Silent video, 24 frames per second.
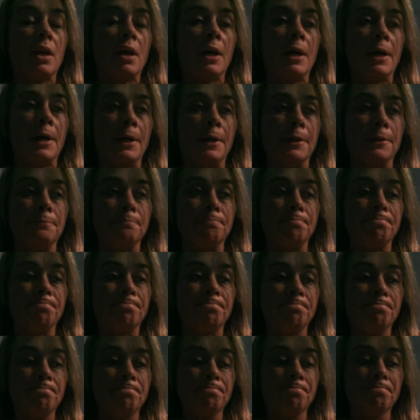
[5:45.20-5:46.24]

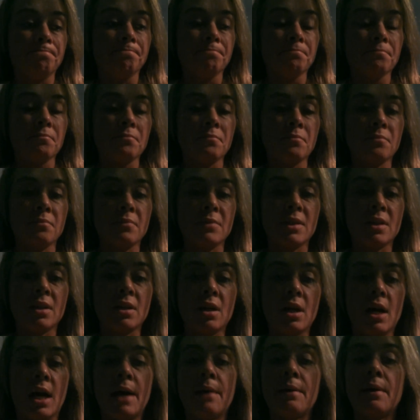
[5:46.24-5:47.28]

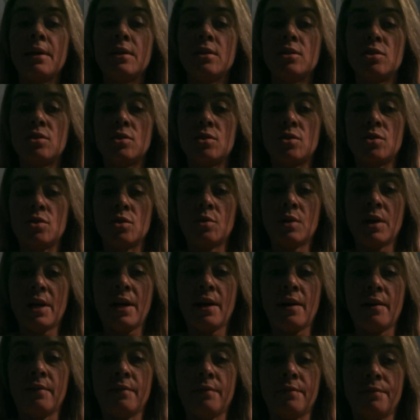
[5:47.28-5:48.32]
I don't
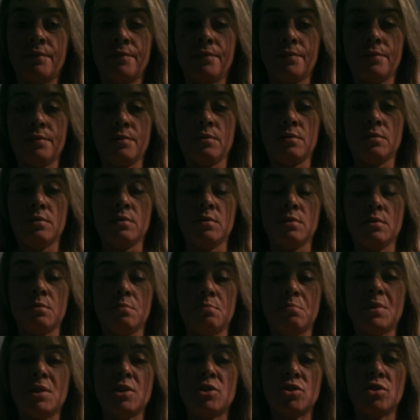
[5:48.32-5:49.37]
have
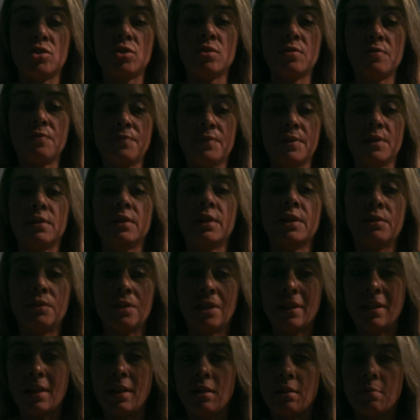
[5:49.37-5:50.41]
much feeling
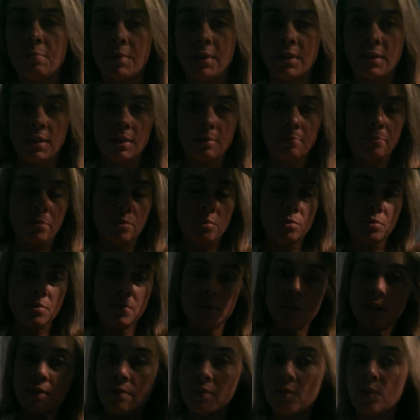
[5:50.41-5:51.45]
right now in my
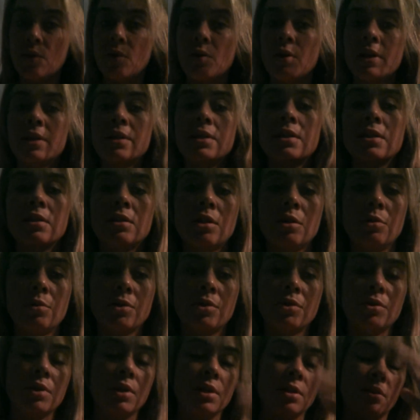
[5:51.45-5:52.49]
nipples, even though I did go
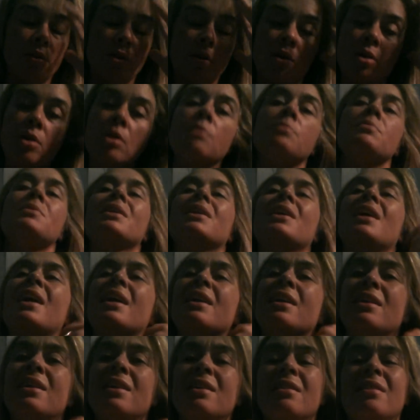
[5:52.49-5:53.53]
underneath the arms. I
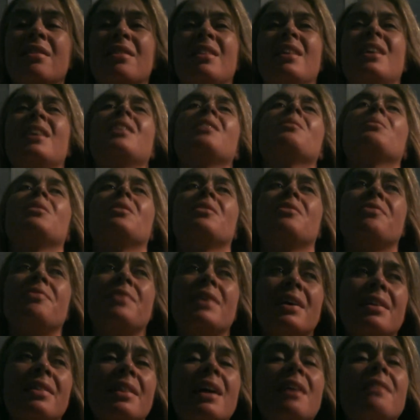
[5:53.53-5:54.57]
kind of didn't think it would
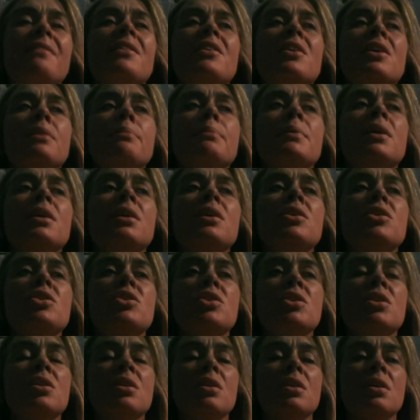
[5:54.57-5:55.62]
affect that very
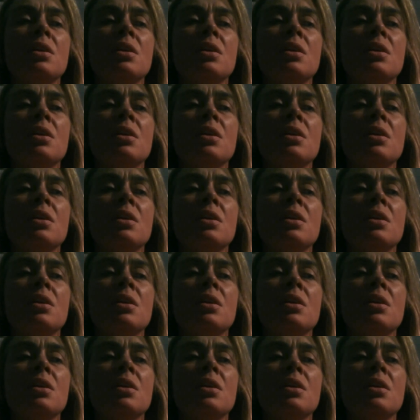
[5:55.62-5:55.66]
much.